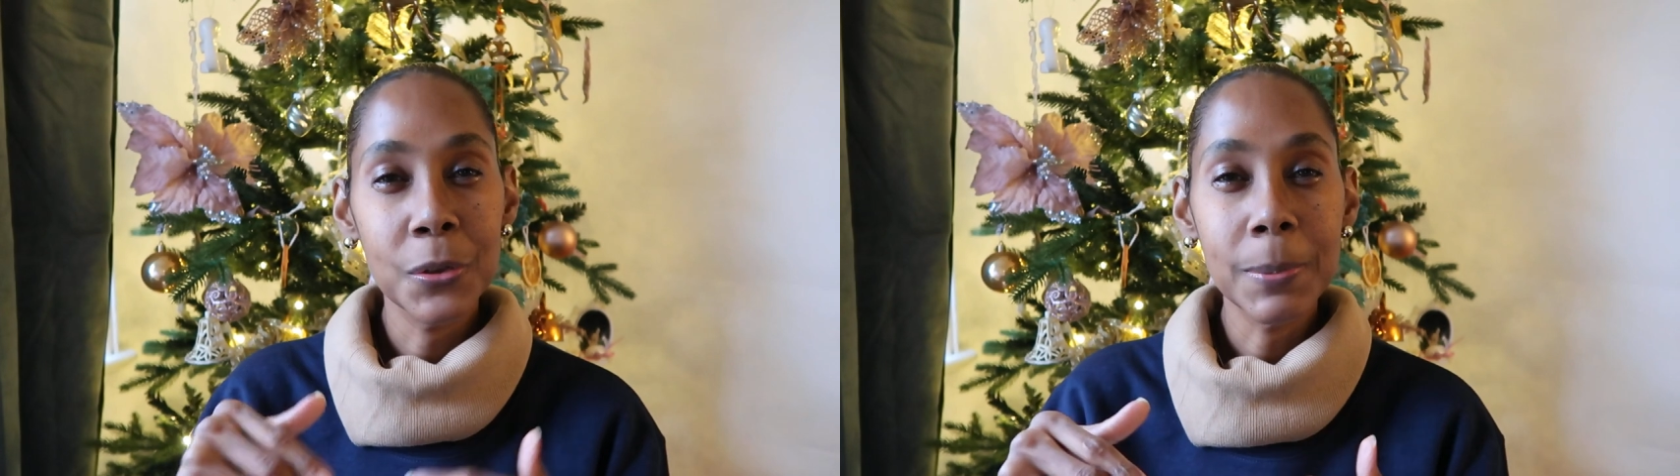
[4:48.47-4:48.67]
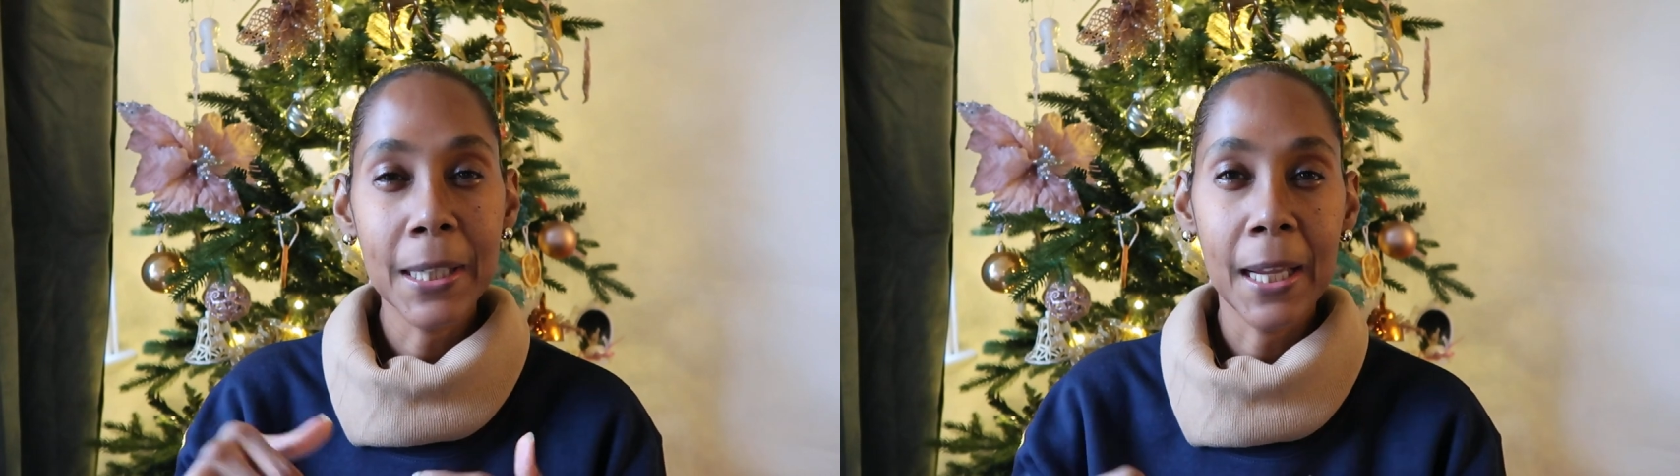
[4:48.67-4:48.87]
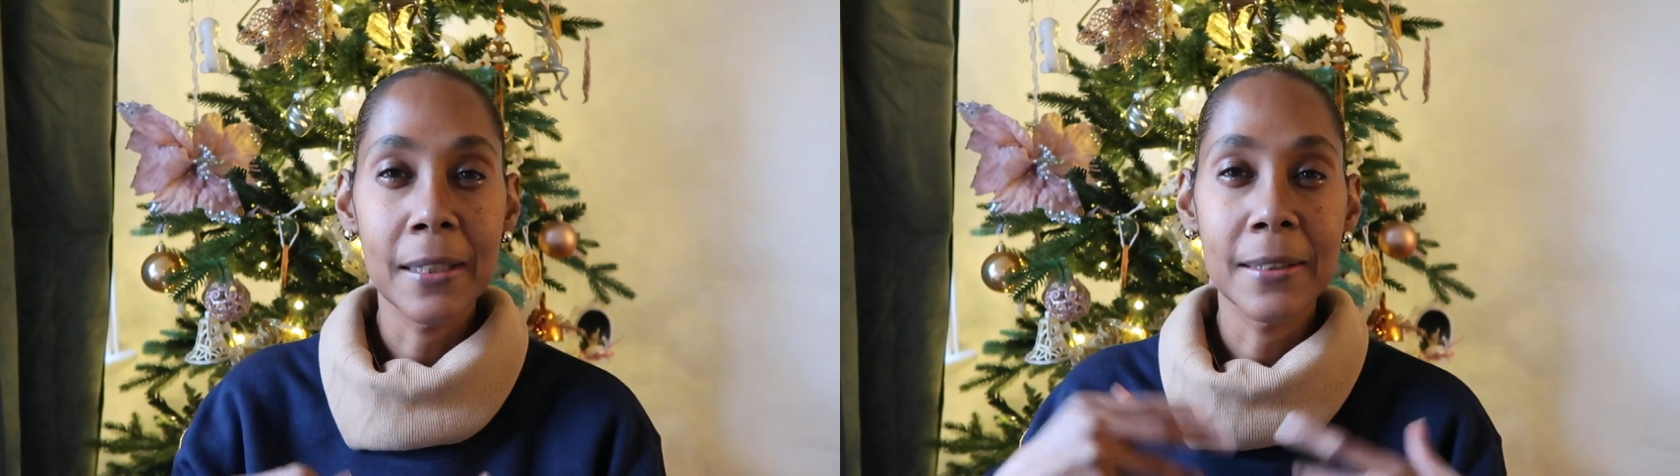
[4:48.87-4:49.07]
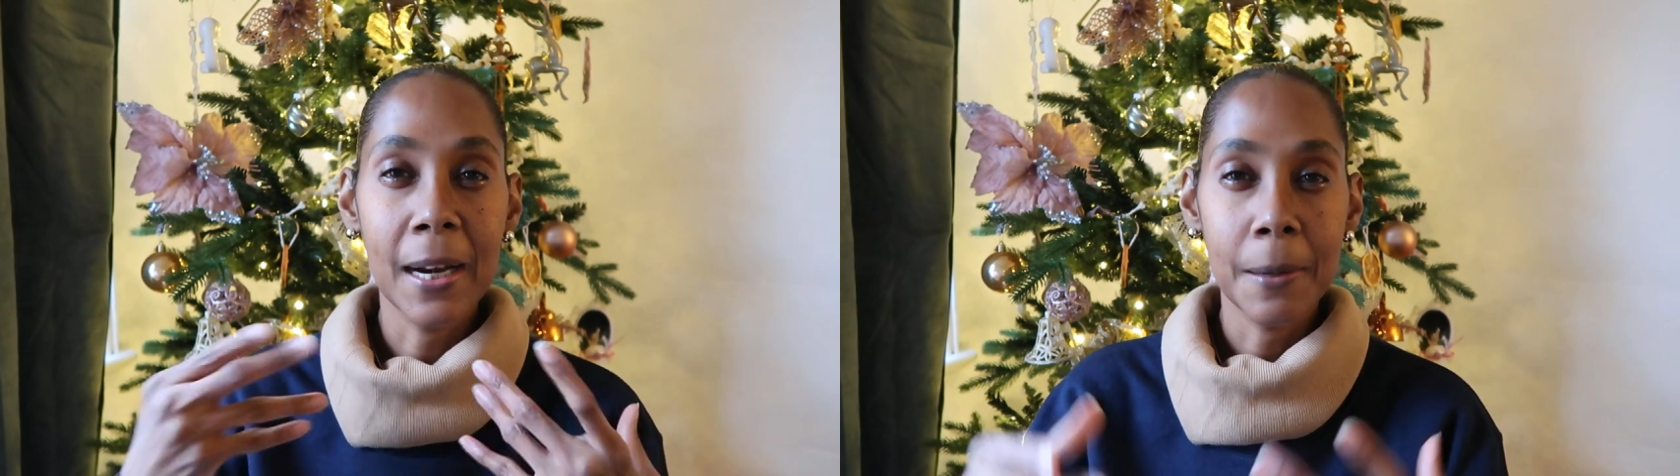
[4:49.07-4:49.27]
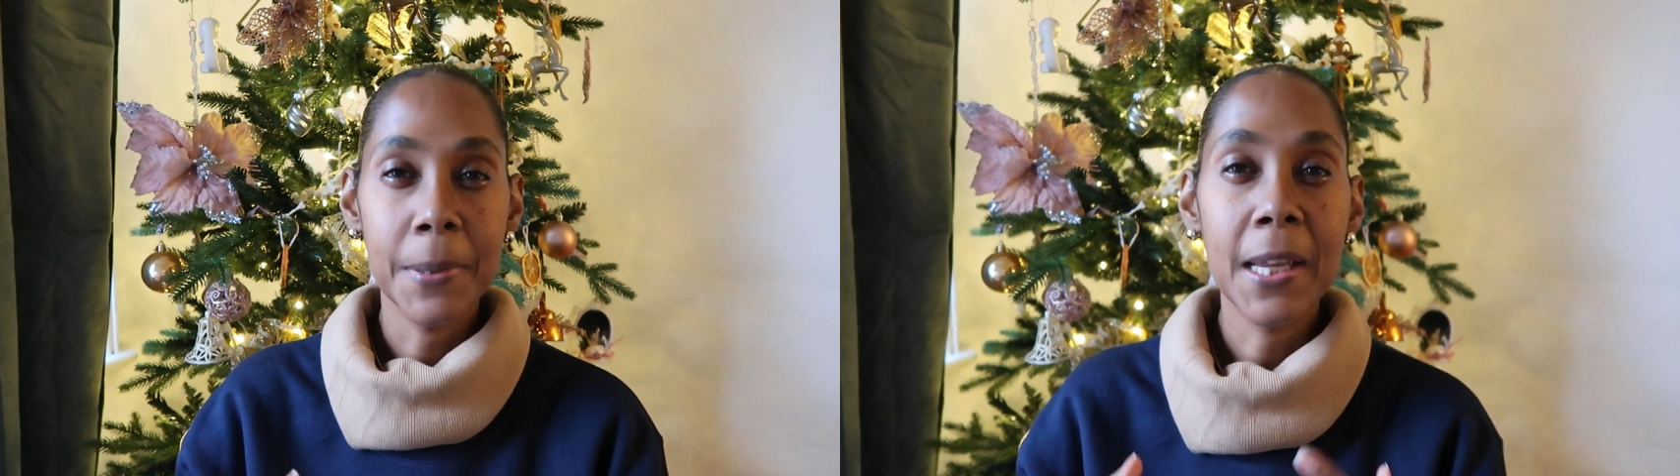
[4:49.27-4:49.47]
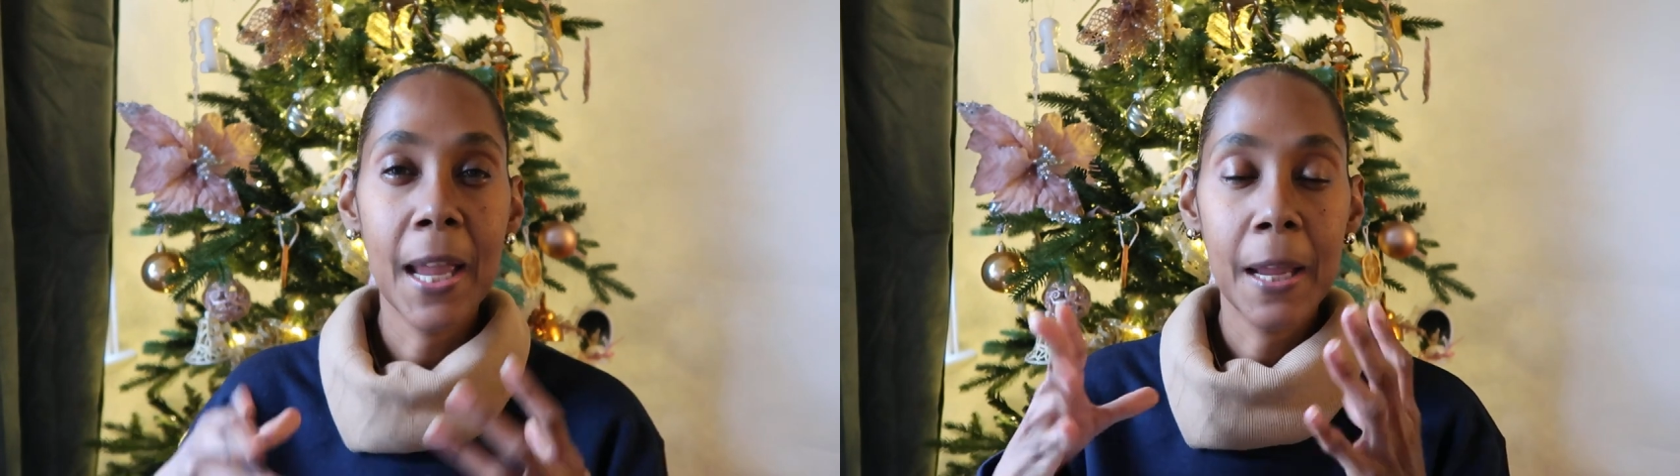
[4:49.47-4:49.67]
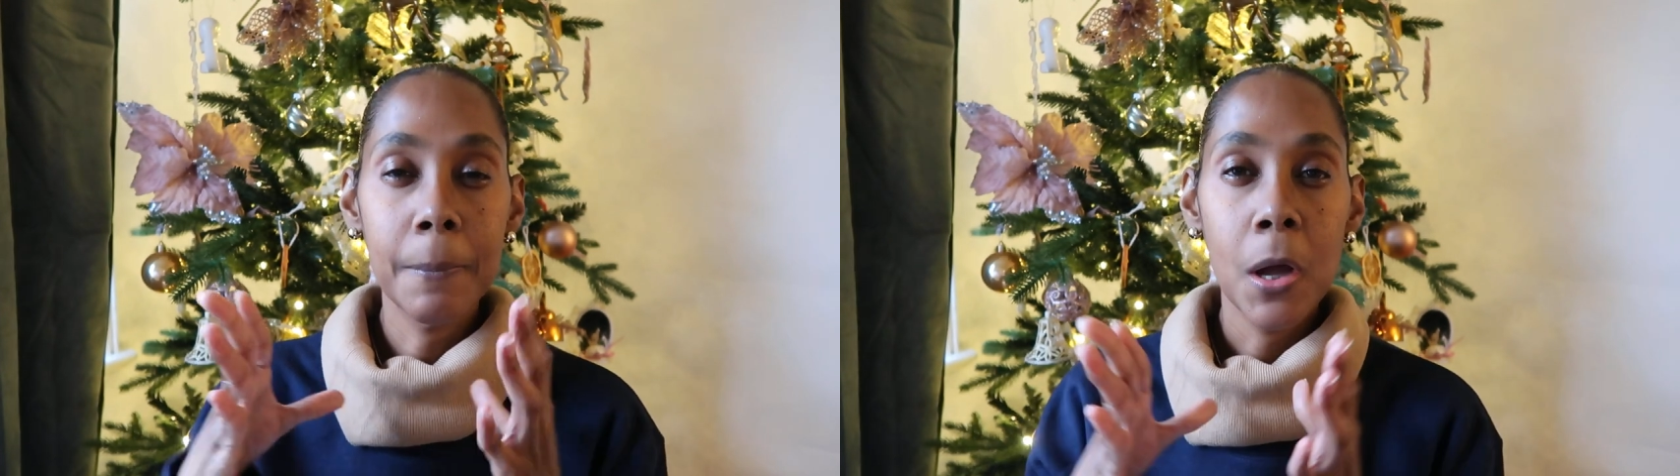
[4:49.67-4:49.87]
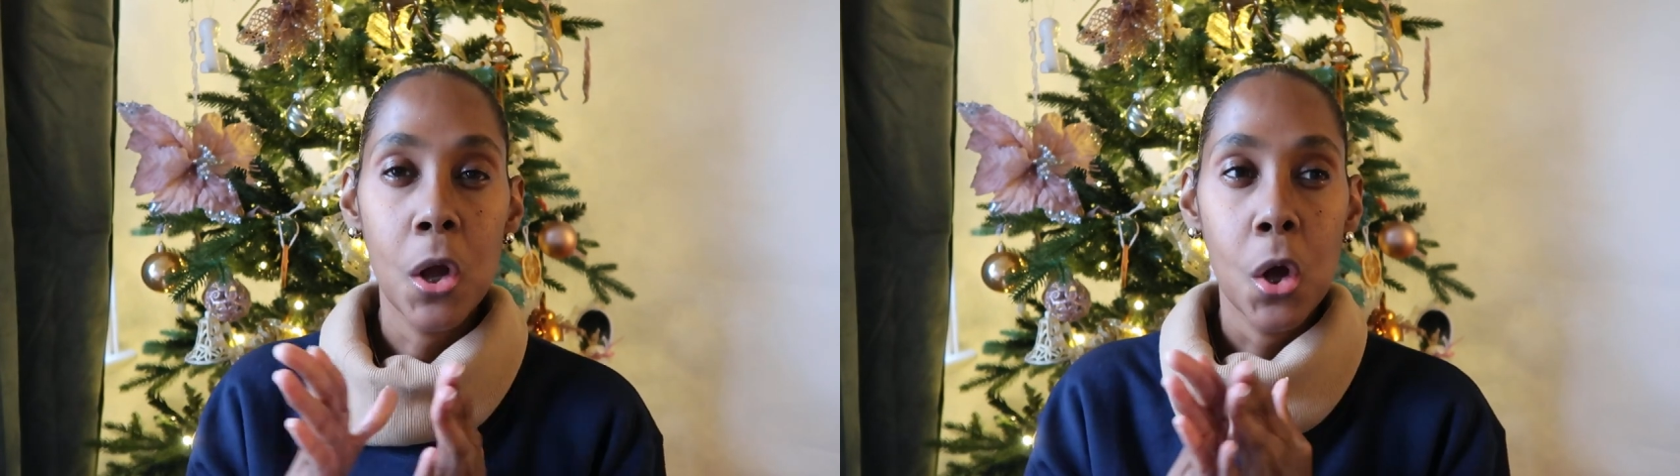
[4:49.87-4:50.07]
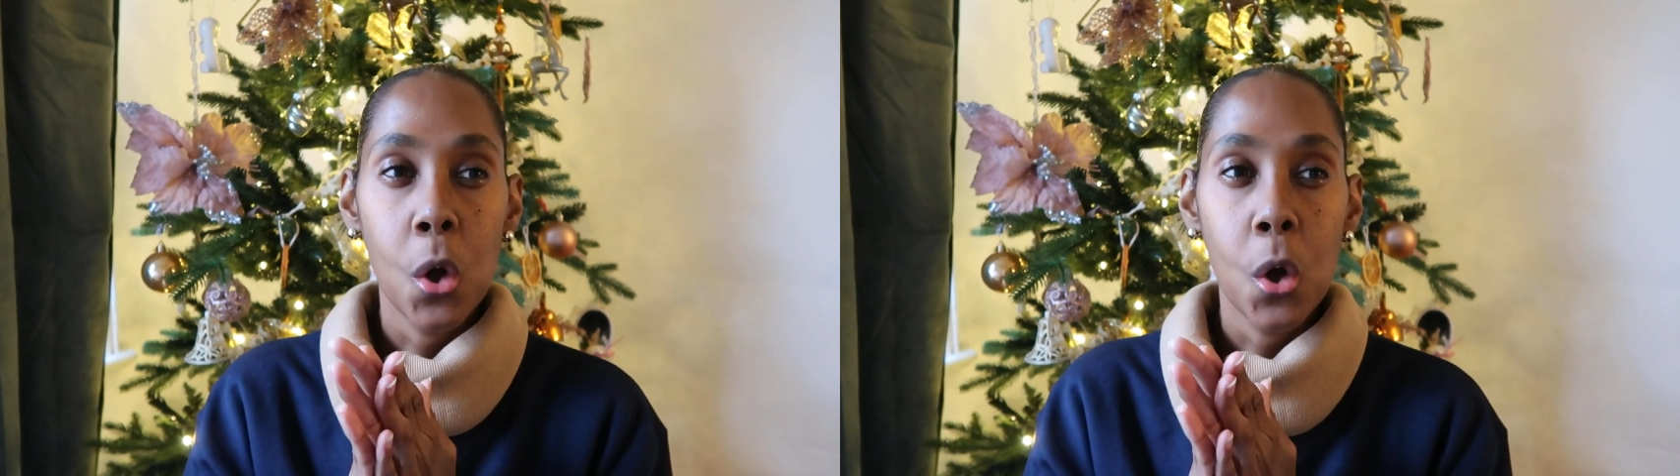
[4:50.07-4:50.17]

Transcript: duplicated that. I became